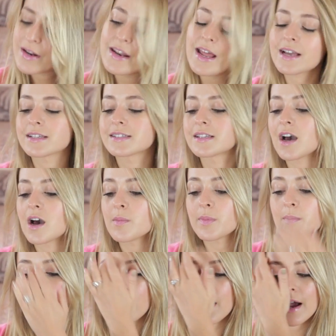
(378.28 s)
Next
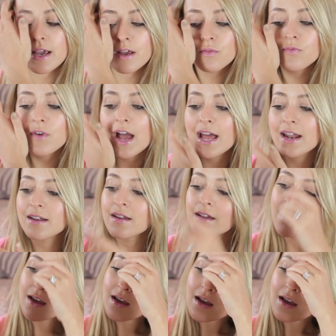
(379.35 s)
up, my Ren